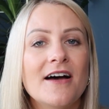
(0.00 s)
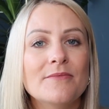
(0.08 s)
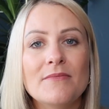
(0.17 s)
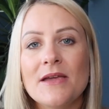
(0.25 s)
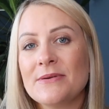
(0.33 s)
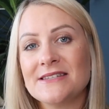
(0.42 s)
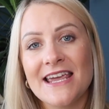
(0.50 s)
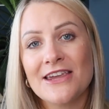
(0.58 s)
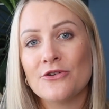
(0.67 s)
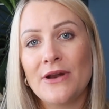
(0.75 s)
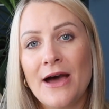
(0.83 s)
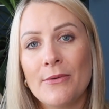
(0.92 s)
Maybe take
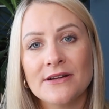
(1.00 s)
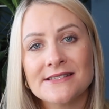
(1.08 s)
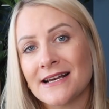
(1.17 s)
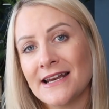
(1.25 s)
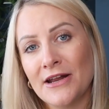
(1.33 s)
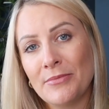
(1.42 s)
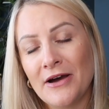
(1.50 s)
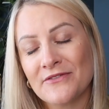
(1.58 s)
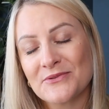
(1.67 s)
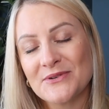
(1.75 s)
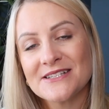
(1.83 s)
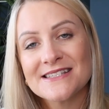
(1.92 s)
you an hour to clean up
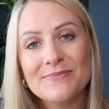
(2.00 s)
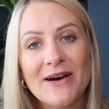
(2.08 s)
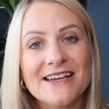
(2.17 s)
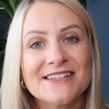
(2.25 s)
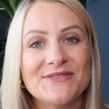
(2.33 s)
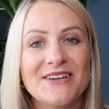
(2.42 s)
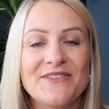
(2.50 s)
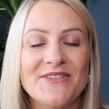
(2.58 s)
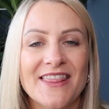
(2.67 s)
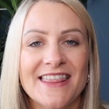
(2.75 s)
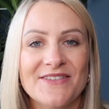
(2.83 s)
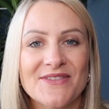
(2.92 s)
afterwards, but it's a really
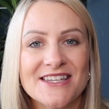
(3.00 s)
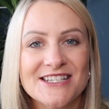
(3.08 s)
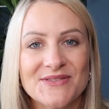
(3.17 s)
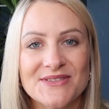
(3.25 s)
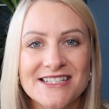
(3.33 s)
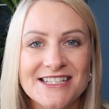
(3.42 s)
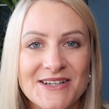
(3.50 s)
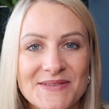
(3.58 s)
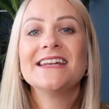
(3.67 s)
fun thing for the children to do.